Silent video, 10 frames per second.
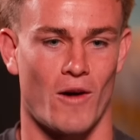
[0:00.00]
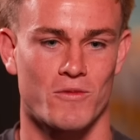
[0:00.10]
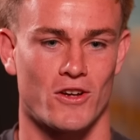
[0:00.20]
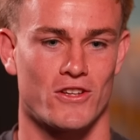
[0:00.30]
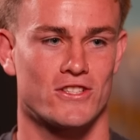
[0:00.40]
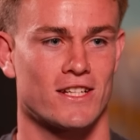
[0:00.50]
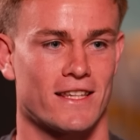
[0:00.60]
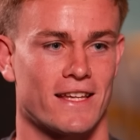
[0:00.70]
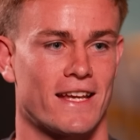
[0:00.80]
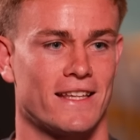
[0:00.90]
I'm not
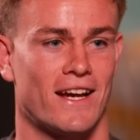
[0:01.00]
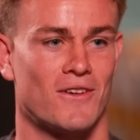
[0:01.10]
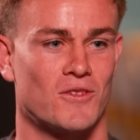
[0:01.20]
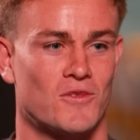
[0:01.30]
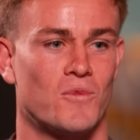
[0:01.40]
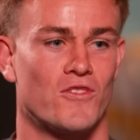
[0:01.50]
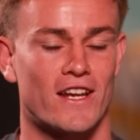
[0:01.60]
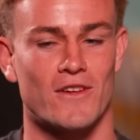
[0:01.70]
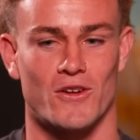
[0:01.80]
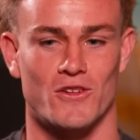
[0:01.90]
usually the kid that would
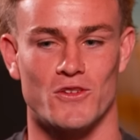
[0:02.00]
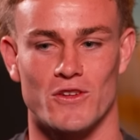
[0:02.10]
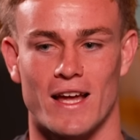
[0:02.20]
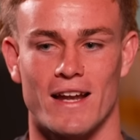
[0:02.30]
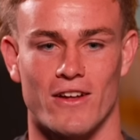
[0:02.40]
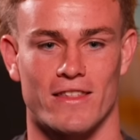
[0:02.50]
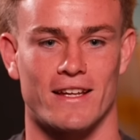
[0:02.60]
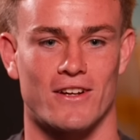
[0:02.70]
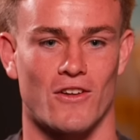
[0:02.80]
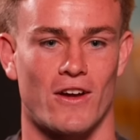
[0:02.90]
really want to do that. I
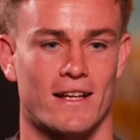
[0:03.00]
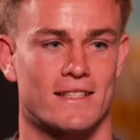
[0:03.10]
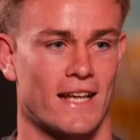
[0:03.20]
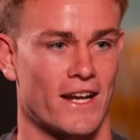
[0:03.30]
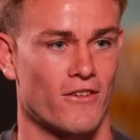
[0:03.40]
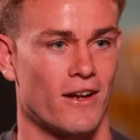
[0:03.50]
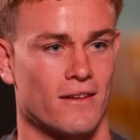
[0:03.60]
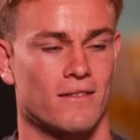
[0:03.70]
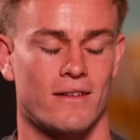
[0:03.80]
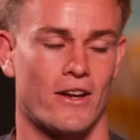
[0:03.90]
think I like staying
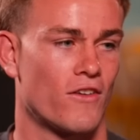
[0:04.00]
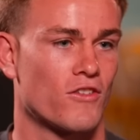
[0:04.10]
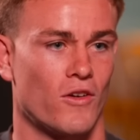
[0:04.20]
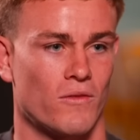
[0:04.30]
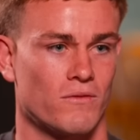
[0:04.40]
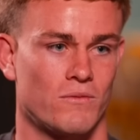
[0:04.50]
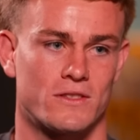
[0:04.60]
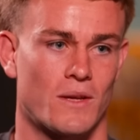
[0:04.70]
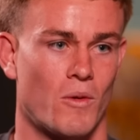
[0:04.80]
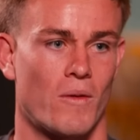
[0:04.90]
around, and I've got
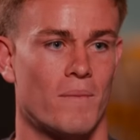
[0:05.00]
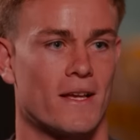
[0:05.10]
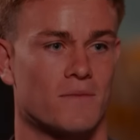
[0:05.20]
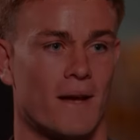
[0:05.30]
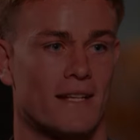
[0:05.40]
some of my best